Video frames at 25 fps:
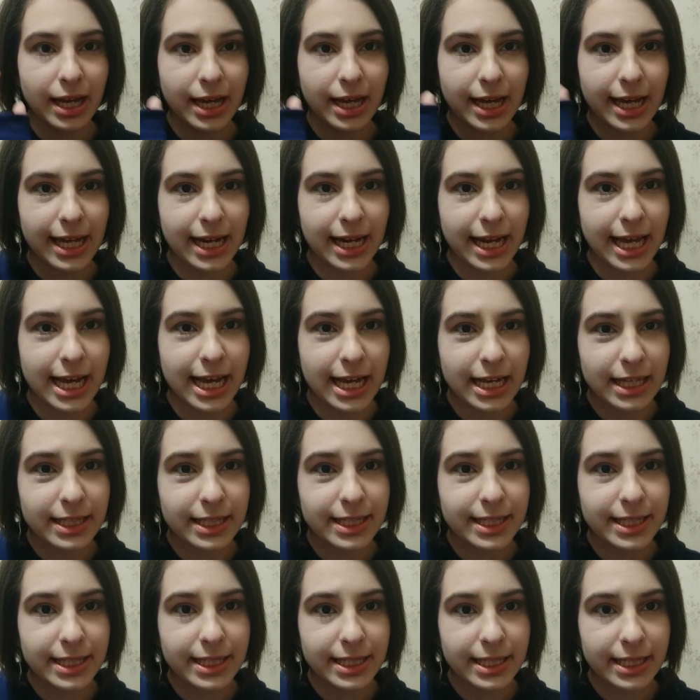it
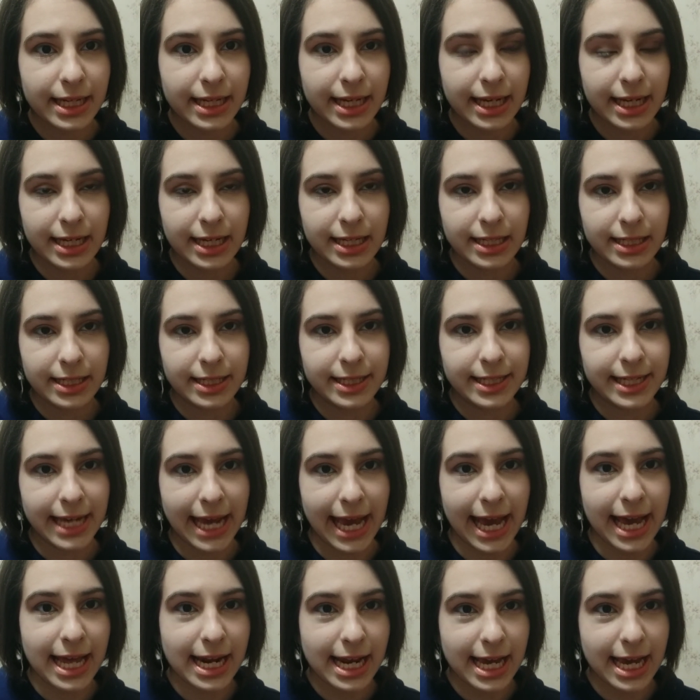hits
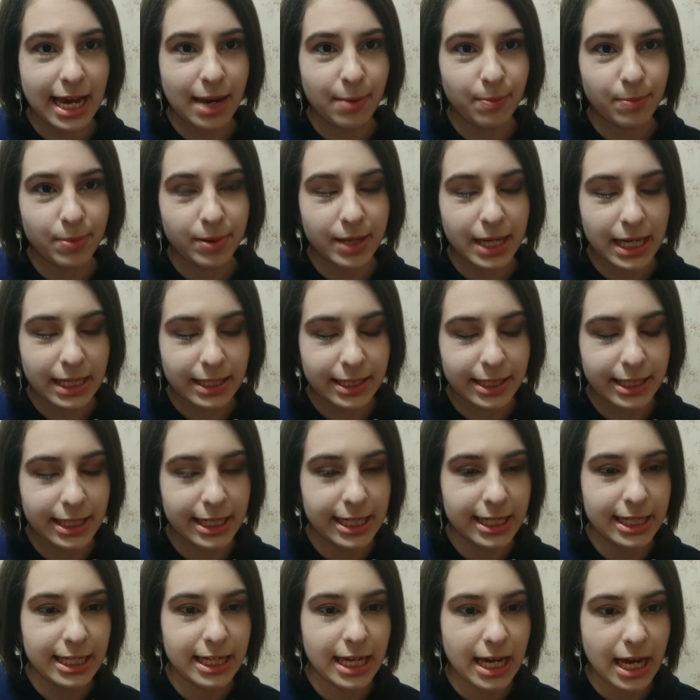10 a.m.
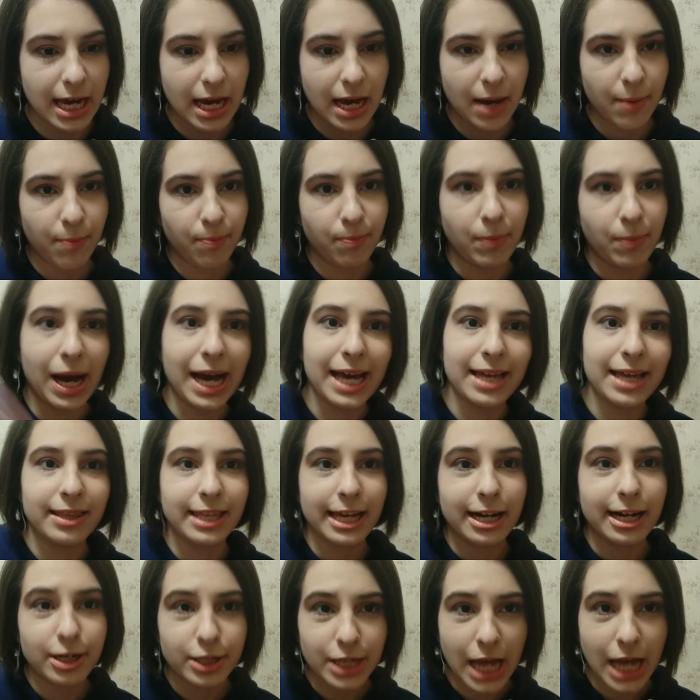PST by
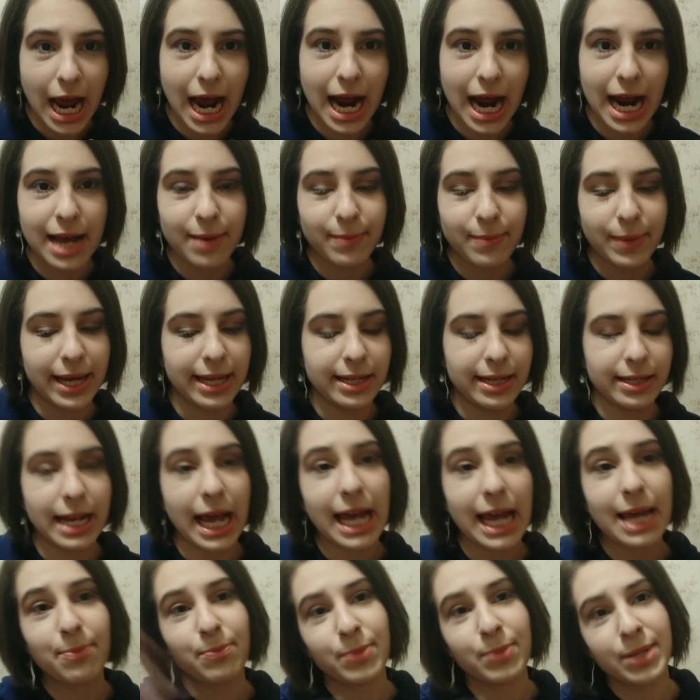their time and
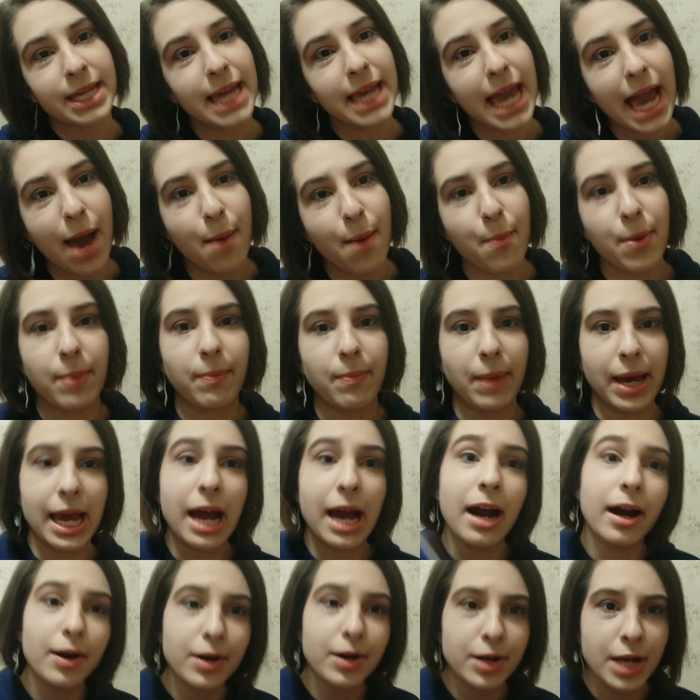9 p.m. by
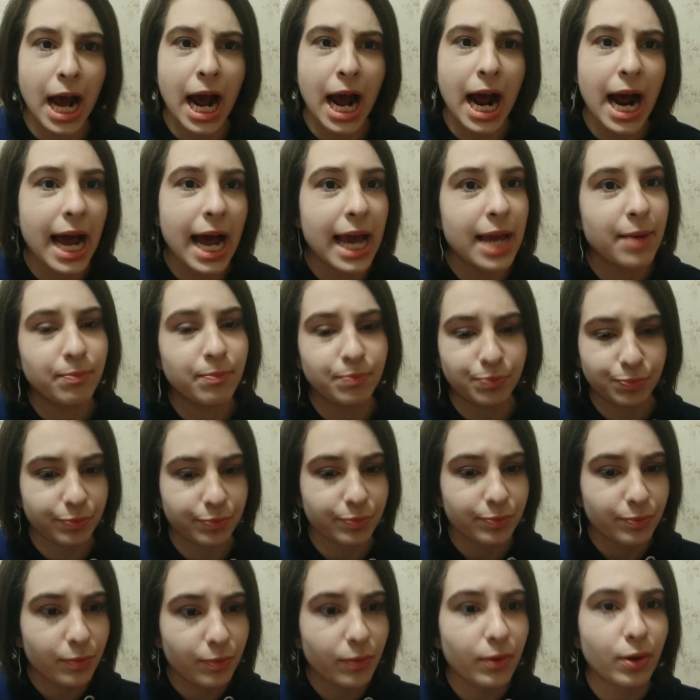our time.
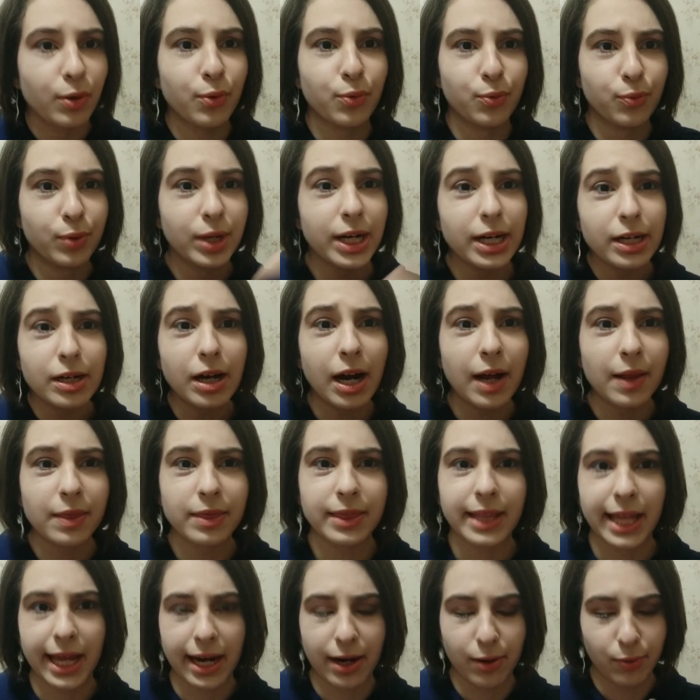We're
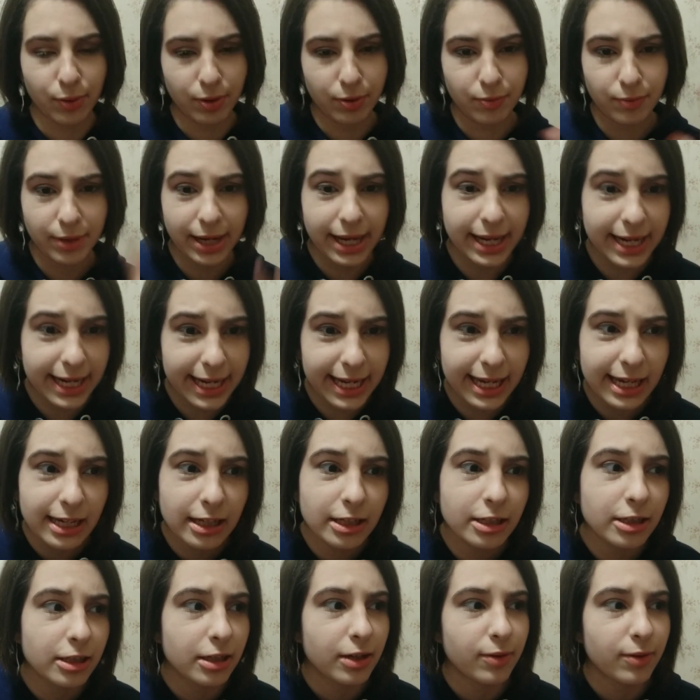on there, we're ready.
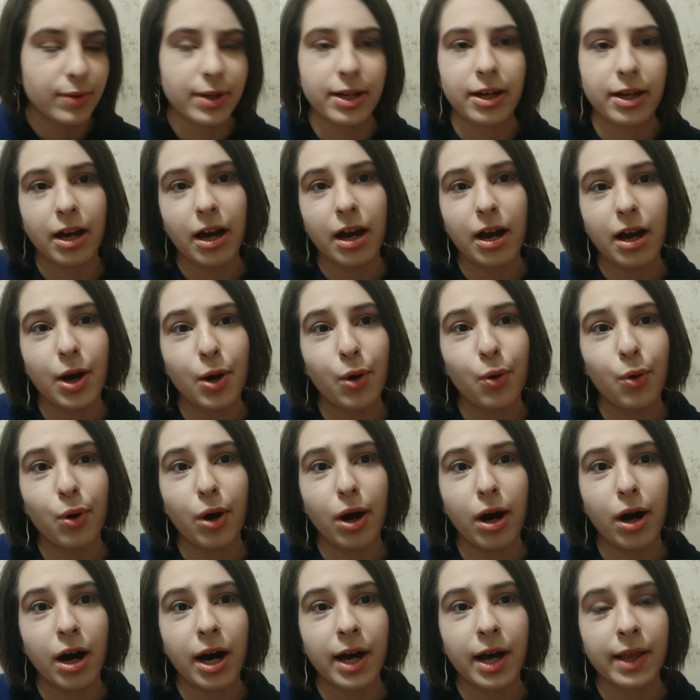We go
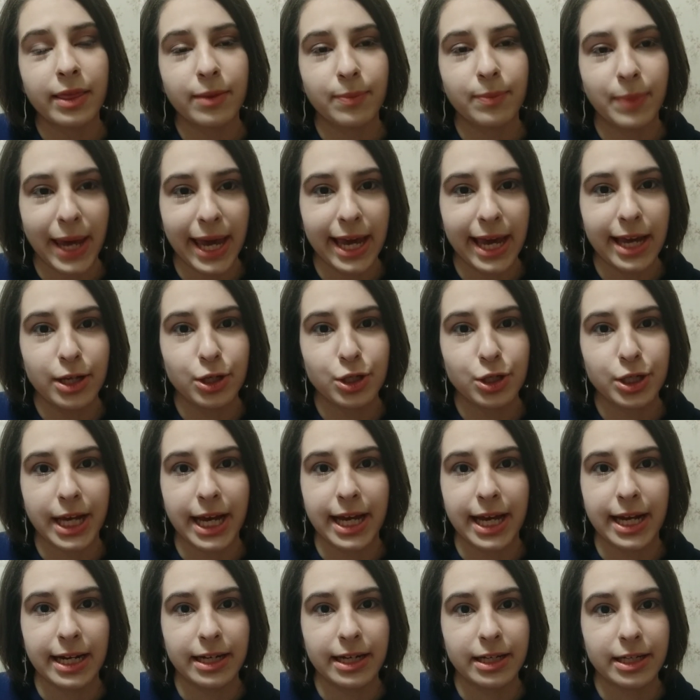on the page
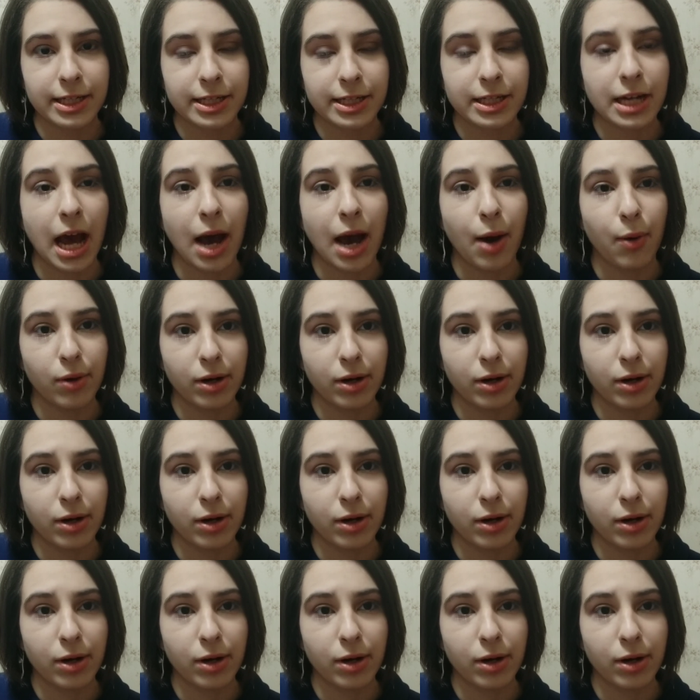and it does not